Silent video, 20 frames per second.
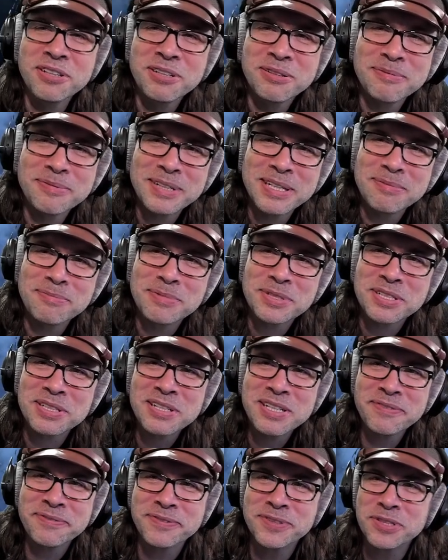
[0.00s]
Funkle Pop.
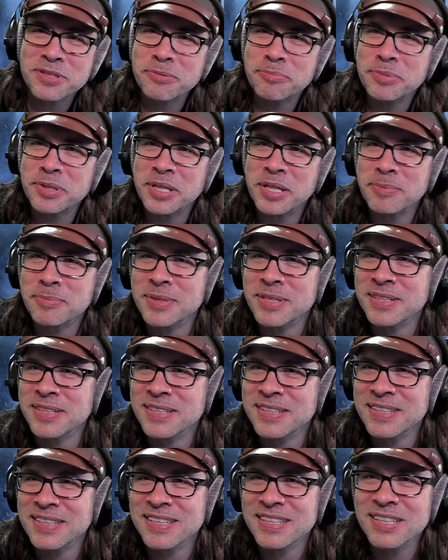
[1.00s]
Sorry, Funkle Pop.
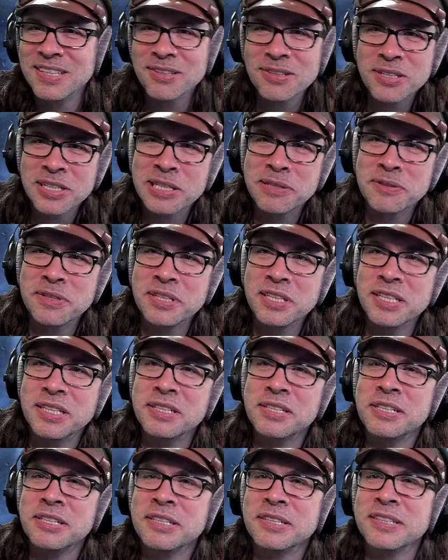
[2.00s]
You know how it
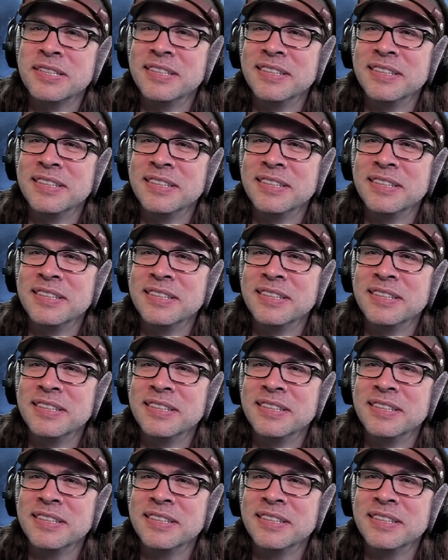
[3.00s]
is.